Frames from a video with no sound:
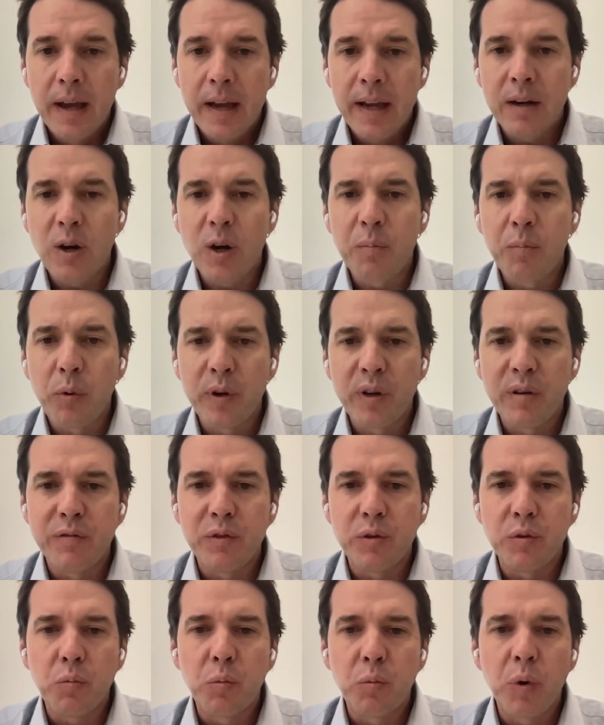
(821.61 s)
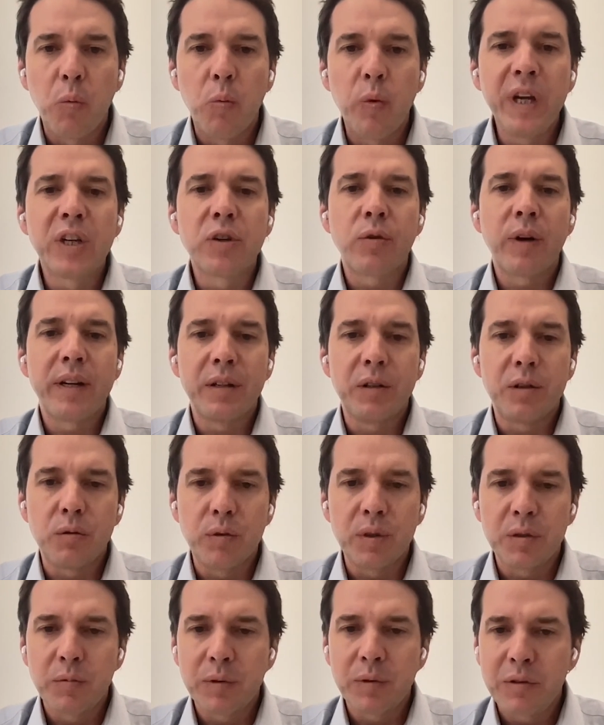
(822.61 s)
In our point of view, what we try to
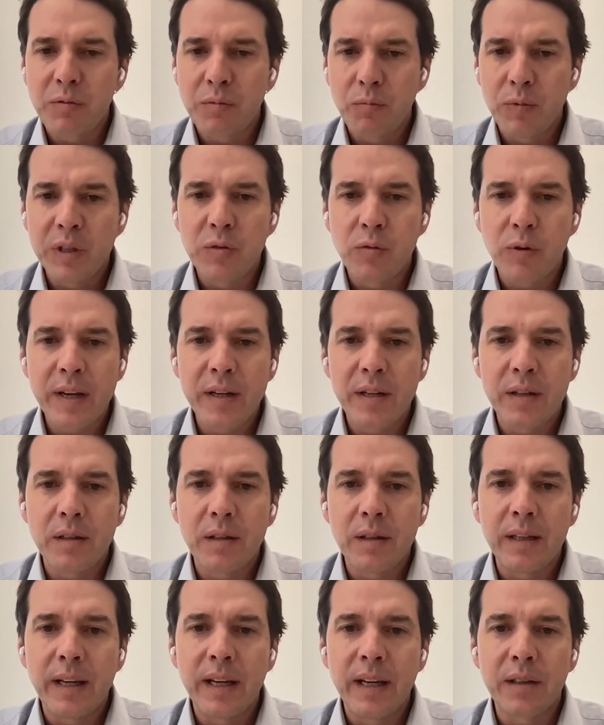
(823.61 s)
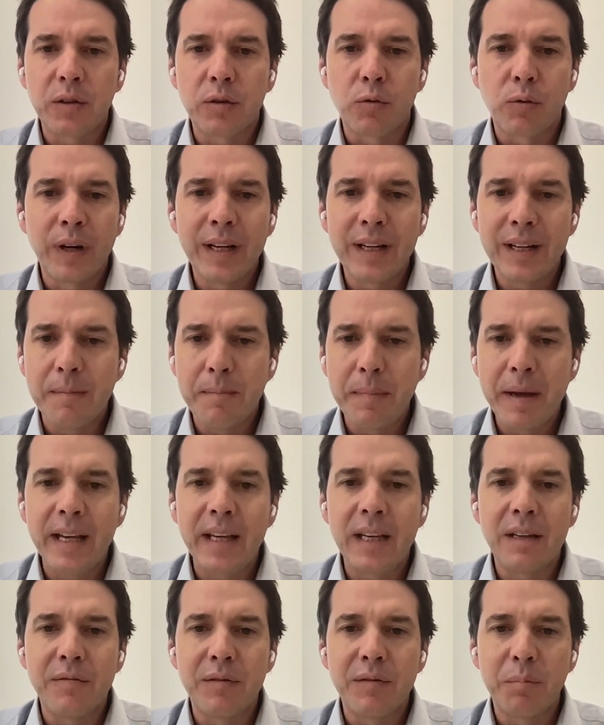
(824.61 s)
do is we try to get great and
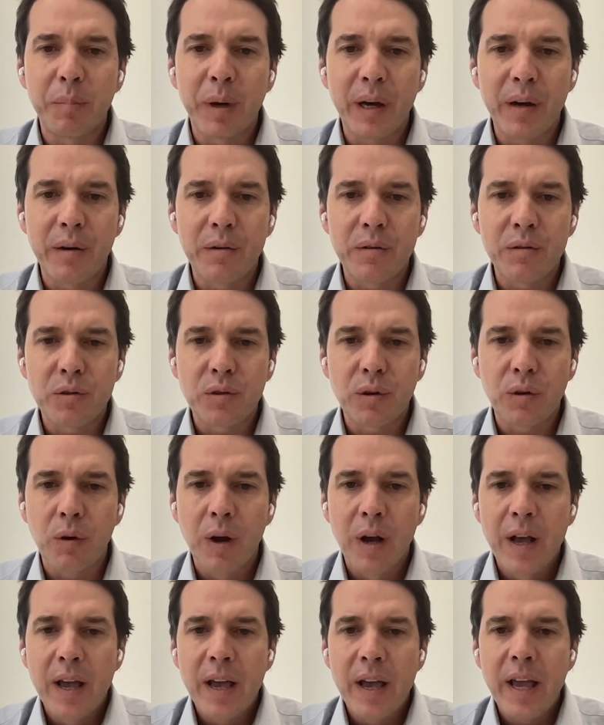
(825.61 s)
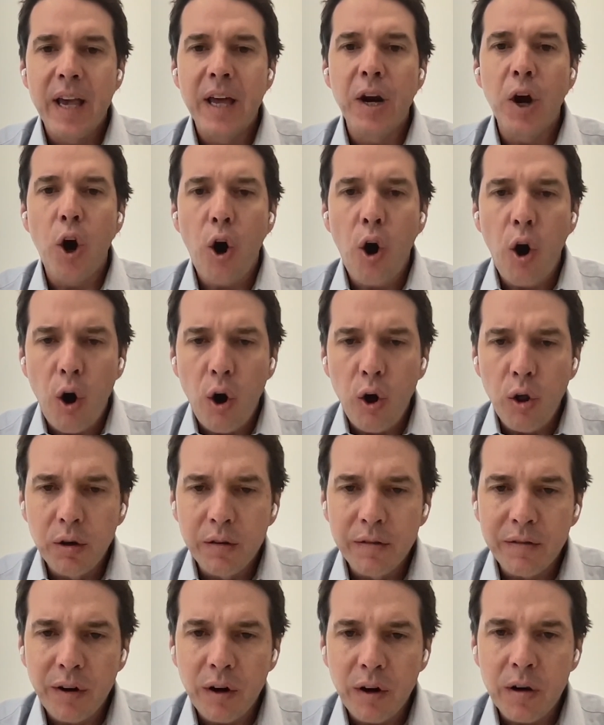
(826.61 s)
make it even better. So in
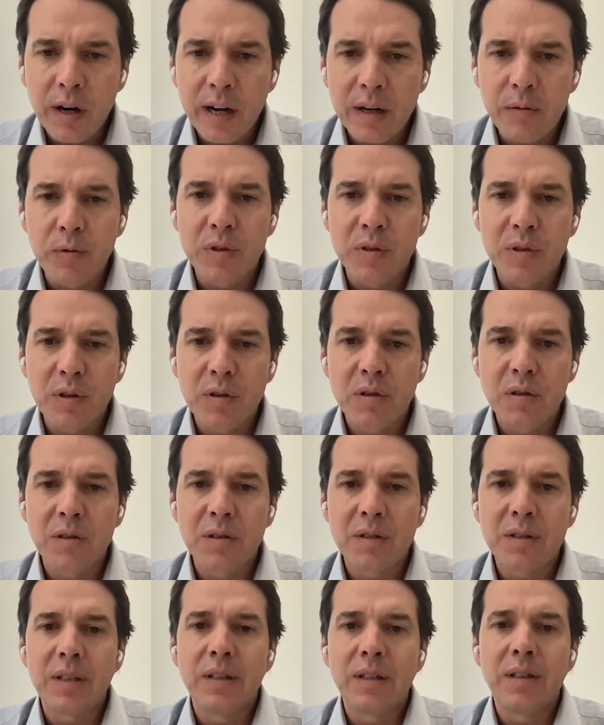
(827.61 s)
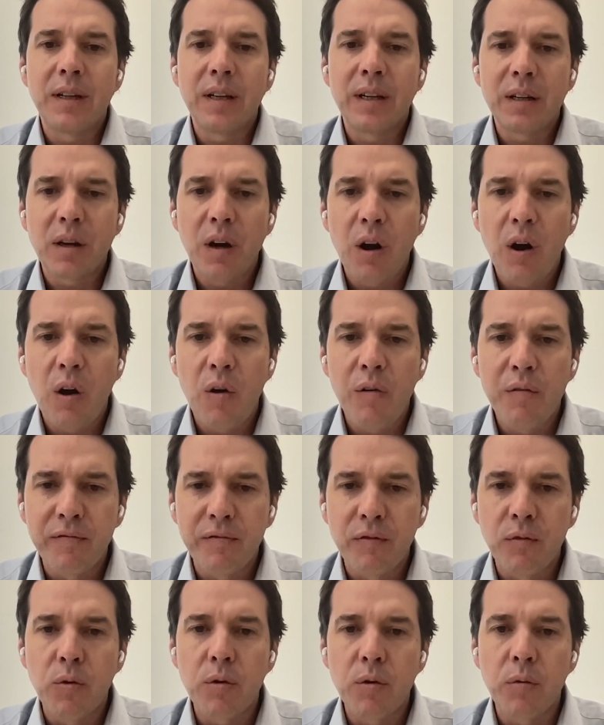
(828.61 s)
all of our acquisitions to date, all
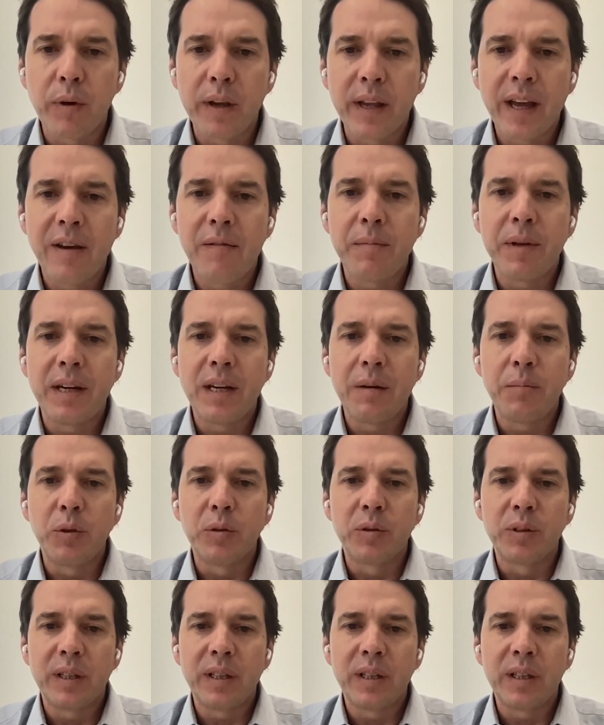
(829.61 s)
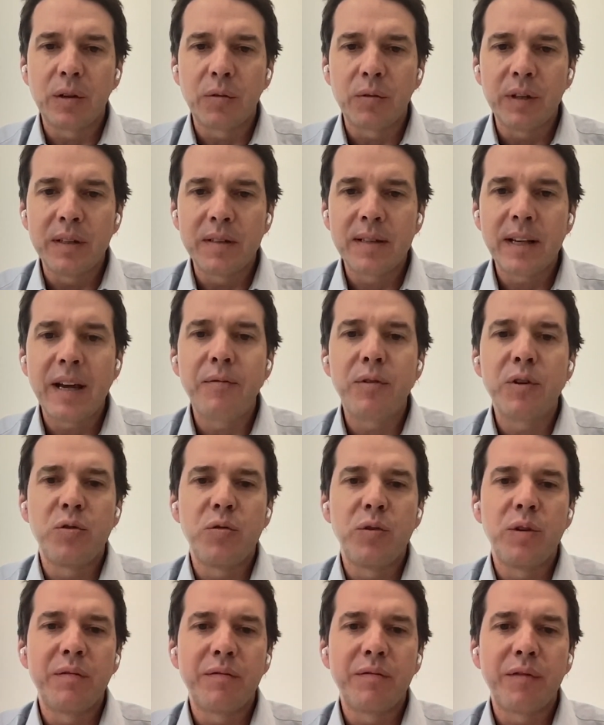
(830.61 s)
4, we have been able to increase
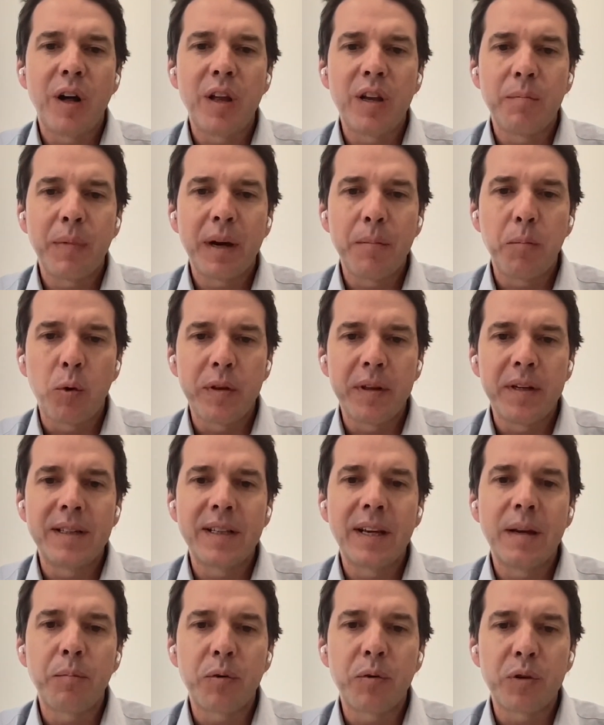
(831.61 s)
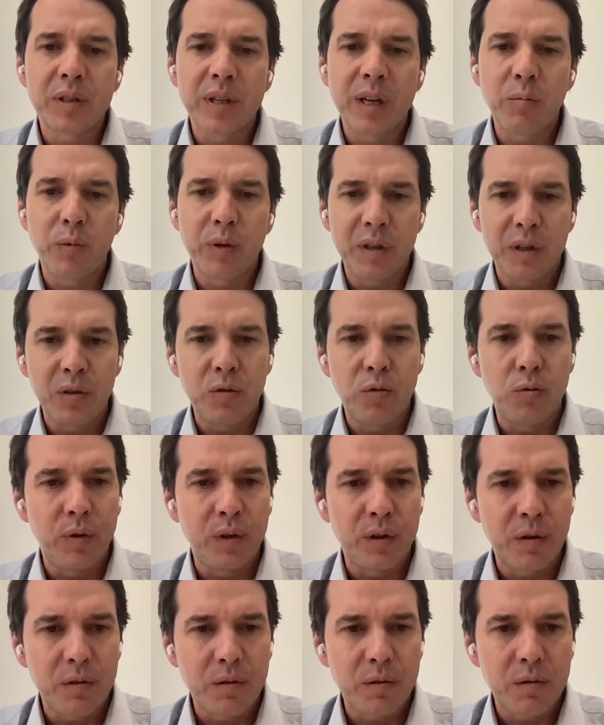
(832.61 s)
average unit volume by more than 10% within 2
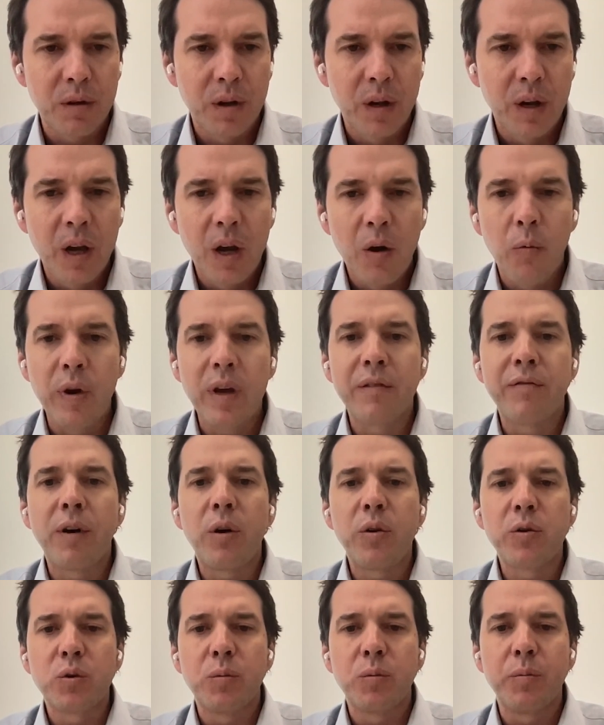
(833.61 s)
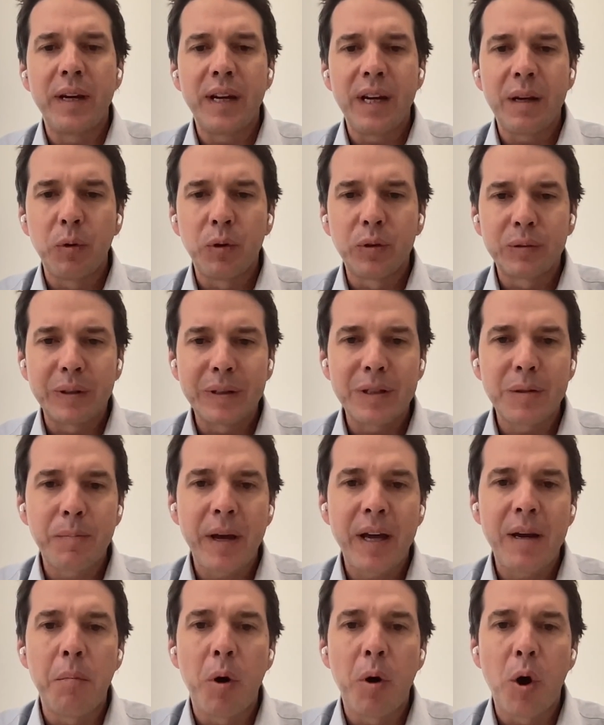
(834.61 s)
years. We have also been able to
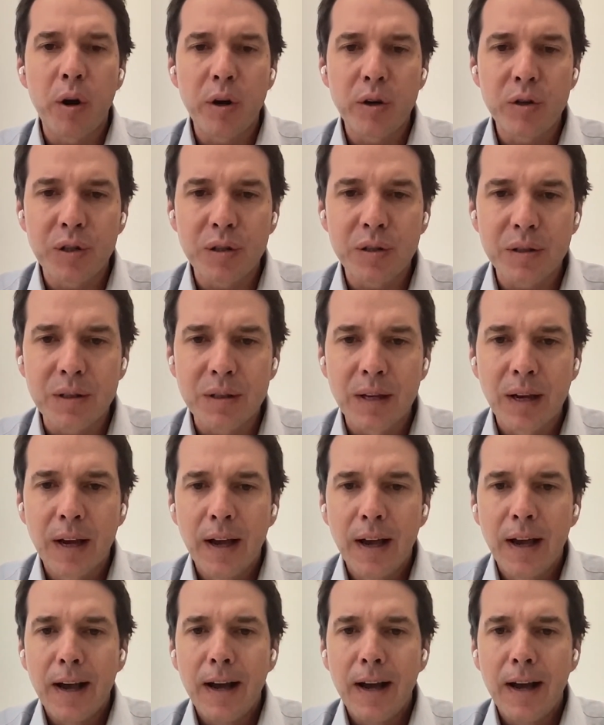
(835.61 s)
expand margins